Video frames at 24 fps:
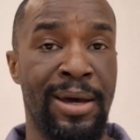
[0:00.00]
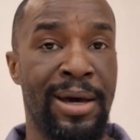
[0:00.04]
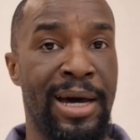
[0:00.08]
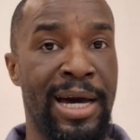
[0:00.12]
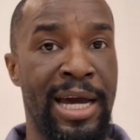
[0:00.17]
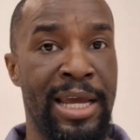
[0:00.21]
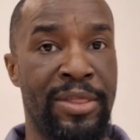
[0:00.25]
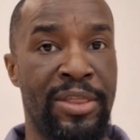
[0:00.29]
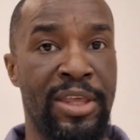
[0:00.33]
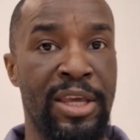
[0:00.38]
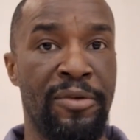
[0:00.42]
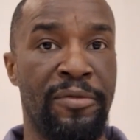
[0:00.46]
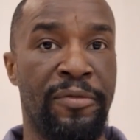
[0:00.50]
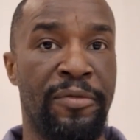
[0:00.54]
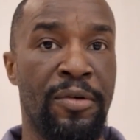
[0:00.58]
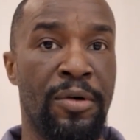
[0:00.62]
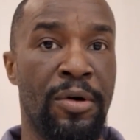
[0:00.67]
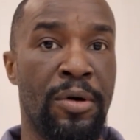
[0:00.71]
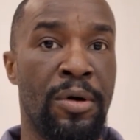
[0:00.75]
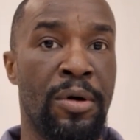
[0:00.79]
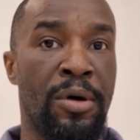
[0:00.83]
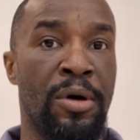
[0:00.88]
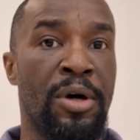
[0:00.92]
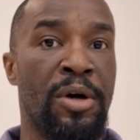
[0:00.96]
I think
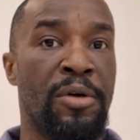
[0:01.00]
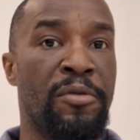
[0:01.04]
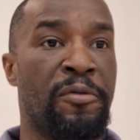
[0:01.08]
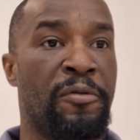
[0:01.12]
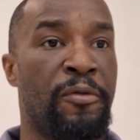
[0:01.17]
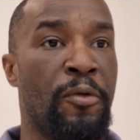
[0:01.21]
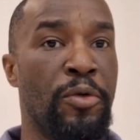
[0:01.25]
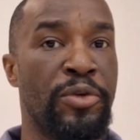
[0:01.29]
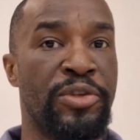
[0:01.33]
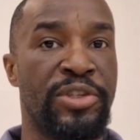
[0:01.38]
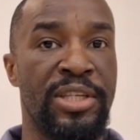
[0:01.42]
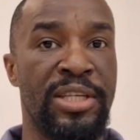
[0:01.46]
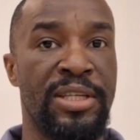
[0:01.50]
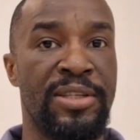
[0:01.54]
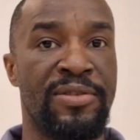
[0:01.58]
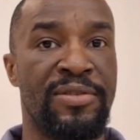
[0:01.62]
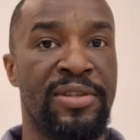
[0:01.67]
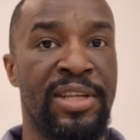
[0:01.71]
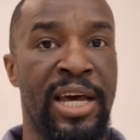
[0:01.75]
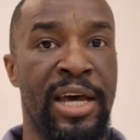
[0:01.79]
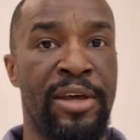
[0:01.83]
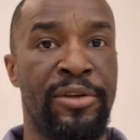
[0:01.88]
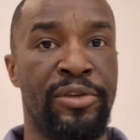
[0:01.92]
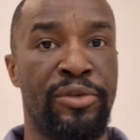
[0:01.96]
for forces
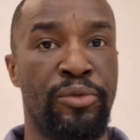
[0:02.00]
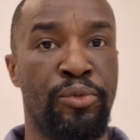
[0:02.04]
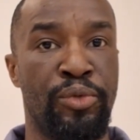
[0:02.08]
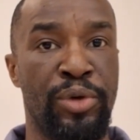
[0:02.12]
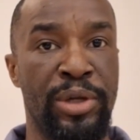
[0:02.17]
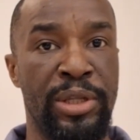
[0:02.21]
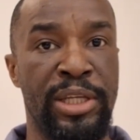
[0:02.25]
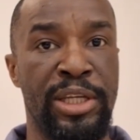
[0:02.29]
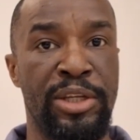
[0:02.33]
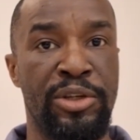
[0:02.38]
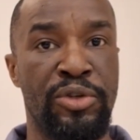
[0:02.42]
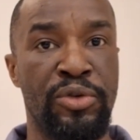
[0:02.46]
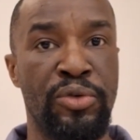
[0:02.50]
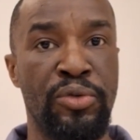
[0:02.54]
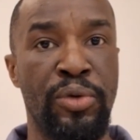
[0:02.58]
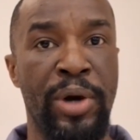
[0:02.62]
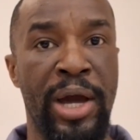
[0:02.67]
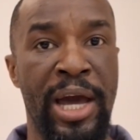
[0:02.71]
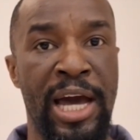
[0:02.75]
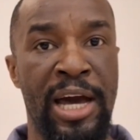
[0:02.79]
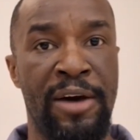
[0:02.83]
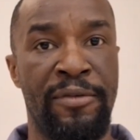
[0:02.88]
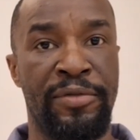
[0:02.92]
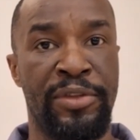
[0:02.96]
that really do
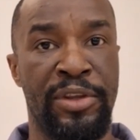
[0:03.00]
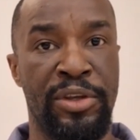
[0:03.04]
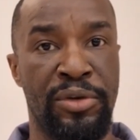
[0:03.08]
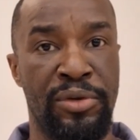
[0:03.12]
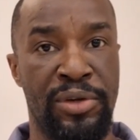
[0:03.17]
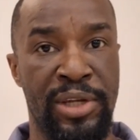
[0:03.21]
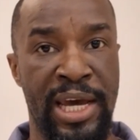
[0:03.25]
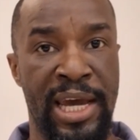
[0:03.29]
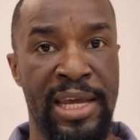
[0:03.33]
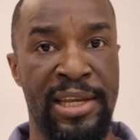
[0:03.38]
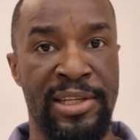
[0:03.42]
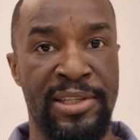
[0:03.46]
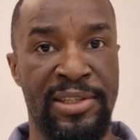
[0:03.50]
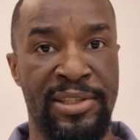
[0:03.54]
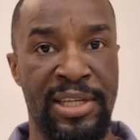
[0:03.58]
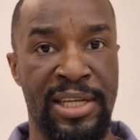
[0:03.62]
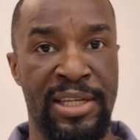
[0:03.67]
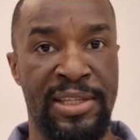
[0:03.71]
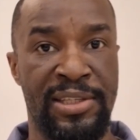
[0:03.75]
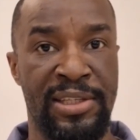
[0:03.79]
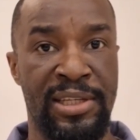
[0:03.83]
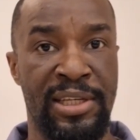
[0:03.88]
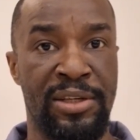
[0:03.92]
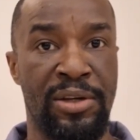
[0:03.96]
have the United
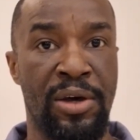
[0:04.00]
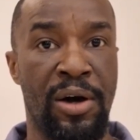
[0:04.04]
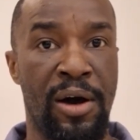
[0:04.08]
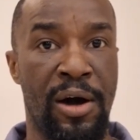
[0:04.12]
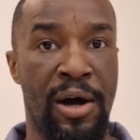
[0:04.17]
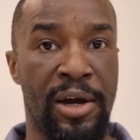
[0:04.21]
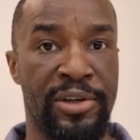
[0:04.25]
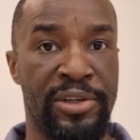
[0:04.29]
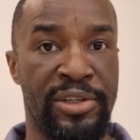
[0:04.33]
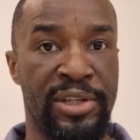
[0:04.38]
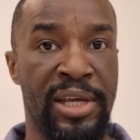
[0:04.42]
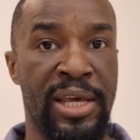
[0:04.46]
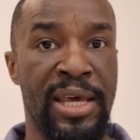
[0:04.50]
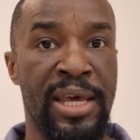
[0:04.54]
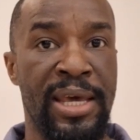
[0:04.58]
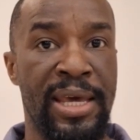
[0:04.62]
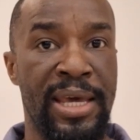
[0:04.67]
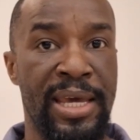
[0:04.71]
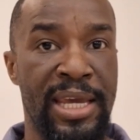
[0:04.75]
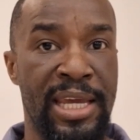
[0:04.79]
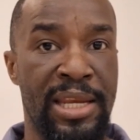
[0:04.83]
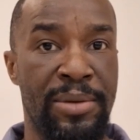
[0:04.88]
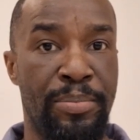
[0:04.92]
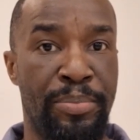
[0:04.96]
States in heart,
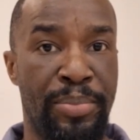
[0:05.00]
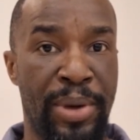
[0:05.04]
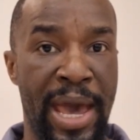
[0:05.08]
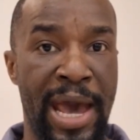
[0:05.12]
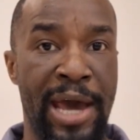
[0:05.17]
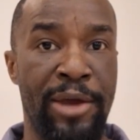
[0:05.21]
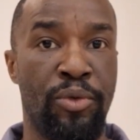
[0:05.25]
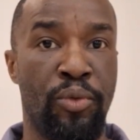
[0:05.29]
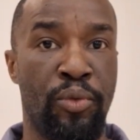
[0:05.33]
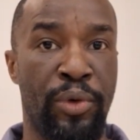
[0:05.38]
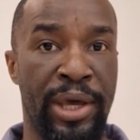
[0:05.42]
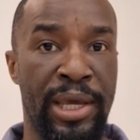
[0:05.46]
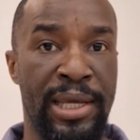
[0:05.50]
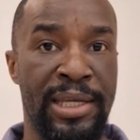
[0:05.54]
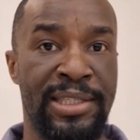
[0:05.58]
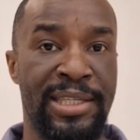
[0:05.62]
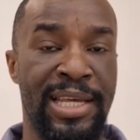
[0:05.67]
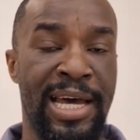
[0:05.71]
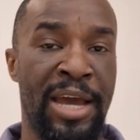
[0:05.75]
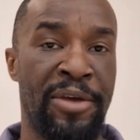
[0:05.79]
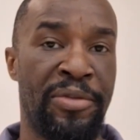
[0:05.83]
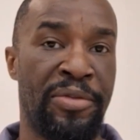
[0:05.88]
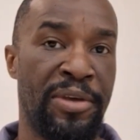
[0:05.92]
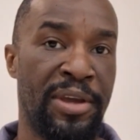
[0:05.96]
in bad ways,
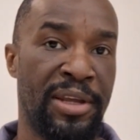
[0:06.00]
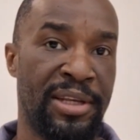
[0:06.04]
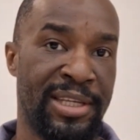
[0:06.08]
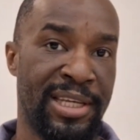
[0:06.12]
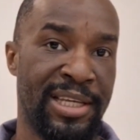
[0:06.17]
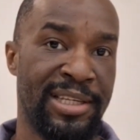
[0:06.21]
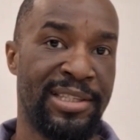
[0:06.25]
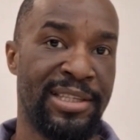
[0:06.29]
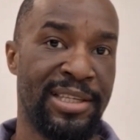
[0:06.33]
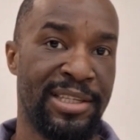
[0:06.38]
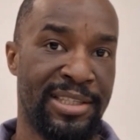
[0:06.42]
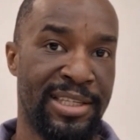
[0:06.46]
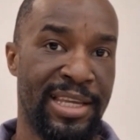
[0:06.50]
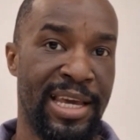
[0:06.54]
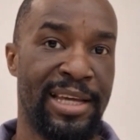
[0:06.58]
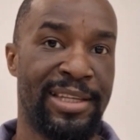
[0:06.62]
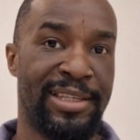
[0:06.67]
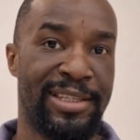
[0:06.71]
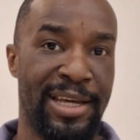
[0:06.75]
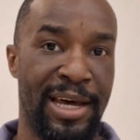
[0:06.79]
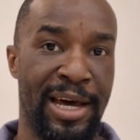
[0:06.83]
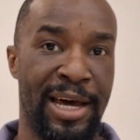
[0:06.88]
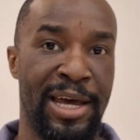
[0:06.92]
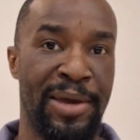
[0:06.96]
I think this is their
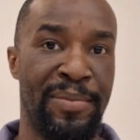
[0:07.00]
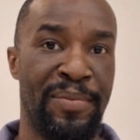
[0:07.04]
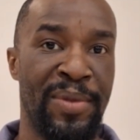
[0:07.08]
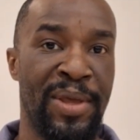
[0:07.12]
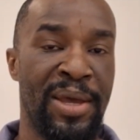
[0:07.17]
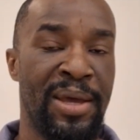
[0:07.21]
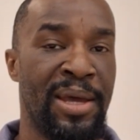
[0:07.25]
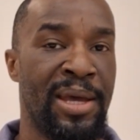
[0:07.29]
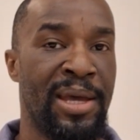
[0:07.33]
time.